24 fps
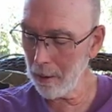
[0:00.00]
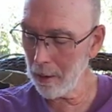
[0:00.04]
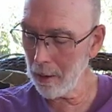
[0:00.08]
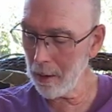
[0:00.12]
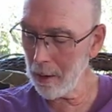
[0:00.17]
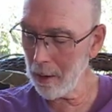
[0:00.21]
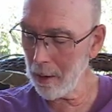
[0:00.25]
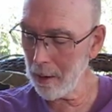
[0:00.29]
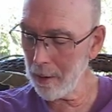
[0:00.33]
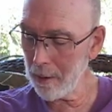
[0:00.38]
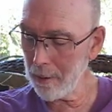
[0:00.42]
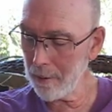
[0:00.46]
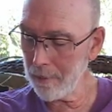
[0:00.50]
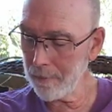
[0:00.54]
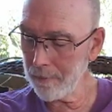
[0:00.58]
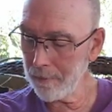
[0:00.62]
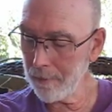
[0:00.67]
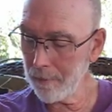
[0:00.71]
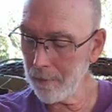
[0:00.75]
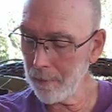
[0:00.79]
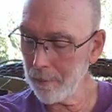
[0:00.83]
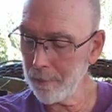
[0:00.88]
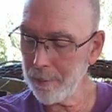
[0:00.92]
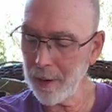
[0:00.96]

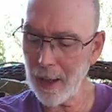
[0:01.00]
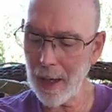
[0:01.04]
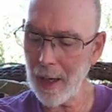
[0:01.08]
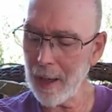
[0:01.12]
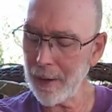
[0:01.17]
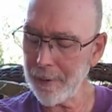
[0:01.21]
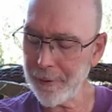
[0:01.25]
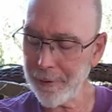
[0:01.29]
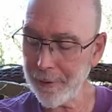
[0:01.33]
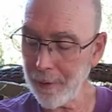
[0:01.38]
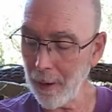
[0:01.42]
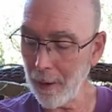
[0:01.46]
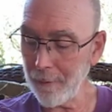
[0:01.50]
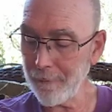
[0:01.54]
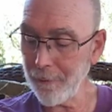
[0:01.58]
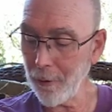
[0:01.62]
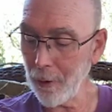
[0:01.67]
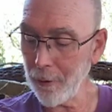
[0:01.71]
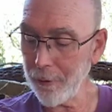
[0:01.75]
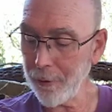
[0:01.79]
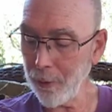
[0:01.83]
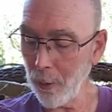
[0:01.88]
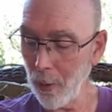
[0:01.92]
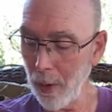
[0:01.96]
Um, but I'll start
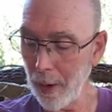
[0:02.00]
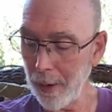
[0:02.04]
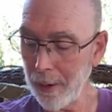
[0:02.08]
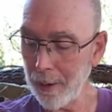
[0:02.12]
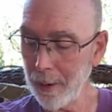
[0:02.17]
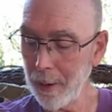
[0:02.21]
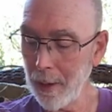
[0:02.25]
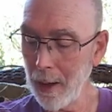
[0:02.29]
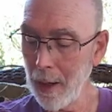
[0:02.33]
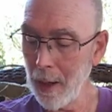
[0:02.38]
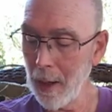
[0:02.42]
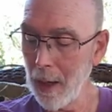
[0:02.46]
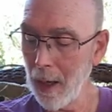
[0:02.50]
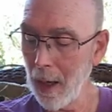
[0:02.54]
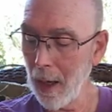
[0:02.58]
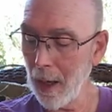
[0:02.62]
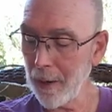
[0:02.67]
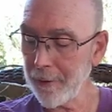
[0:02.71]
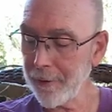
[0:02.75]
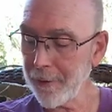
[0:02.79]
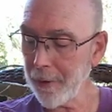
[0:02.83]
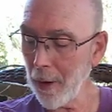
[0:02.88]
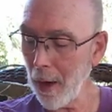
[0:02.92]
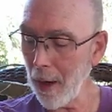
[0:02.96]
verse 1.
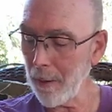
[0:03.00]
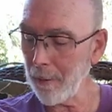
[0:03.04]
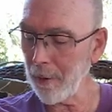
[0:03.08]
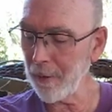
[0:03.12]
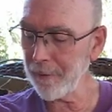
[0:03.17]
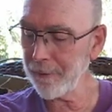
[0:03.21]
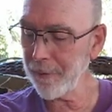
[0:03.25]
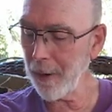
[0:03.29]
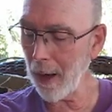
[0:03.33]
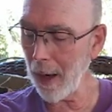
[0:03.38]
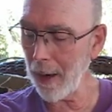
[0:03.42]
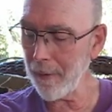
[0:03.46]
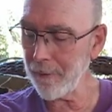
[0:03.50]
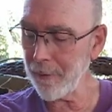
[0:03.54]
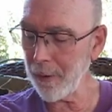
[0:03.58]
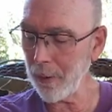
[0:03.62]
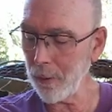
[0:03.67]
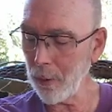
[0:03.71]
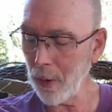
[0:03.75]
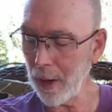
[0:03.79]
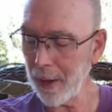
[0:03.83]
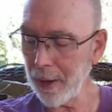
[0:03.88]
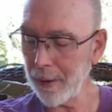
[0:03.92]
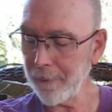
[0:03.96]
A psalm of
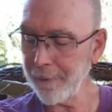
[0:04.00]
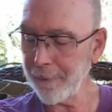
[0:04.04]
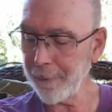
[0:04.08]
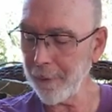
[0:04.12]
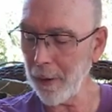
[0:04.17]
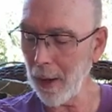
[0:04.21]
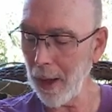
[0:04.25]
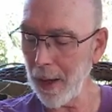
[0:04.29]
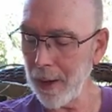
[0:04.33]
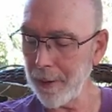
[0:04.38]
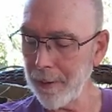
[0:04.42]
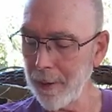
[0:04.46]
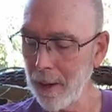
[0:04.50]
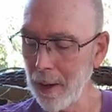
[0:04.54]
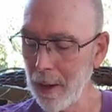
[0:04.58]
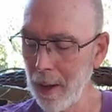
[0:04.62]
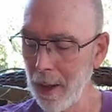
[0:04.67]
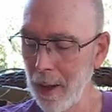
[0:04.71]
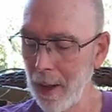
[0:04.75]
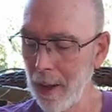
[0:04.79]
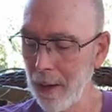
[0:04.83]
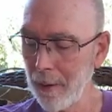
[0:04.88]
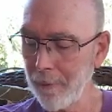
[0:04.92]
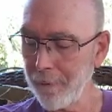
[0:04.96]
David when he fled
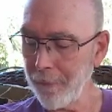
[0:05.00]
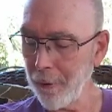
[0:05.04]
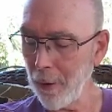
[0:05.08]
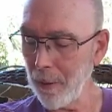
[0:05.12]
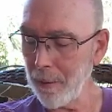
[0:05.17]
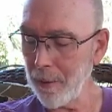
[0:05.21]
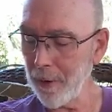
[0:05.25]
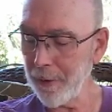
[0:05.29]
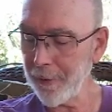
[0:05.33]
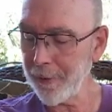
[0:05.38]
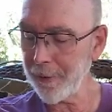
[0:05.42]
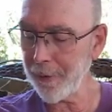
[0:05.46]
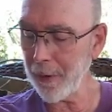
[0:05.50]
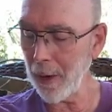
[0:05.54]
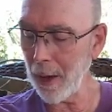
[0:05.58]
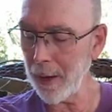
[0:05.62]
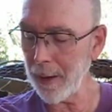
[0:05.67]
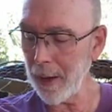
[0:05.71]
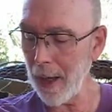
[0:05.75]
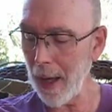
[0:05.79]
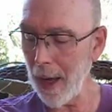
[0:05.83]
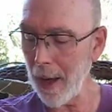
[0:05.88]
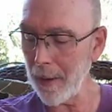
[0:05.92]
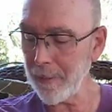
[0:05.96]
from his
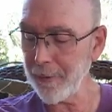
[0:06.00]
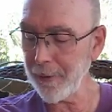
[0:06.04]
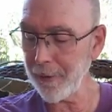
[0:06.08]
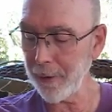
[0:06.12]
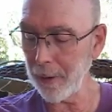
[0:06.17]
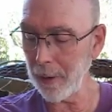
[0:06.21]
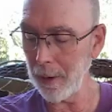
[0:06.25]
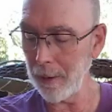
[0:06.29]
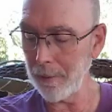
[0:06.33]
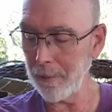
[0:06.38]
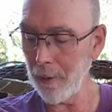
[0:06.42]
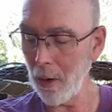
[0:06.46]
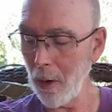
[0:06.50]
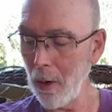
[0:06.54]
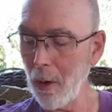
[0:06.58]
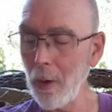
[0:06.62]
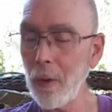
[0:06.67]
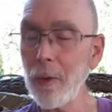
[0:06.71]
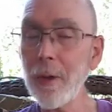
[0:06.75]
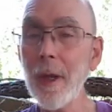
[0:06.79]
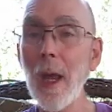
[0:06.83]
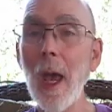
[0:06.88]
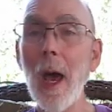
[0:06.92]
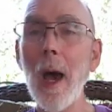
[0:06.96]
son Absalom.
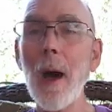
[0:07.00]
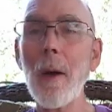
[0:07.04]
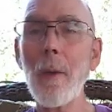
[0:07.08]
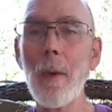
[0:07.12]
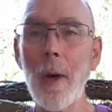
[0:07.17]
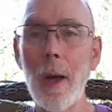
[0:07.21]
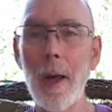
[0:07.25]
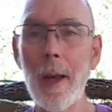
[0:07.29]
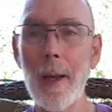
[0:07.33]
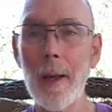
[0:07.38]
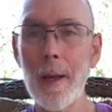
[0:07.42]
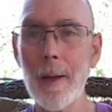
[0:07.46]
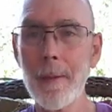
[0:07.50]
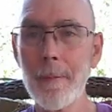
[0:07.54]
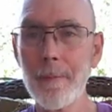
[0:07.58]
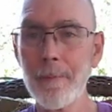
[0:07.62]
O Yahweh,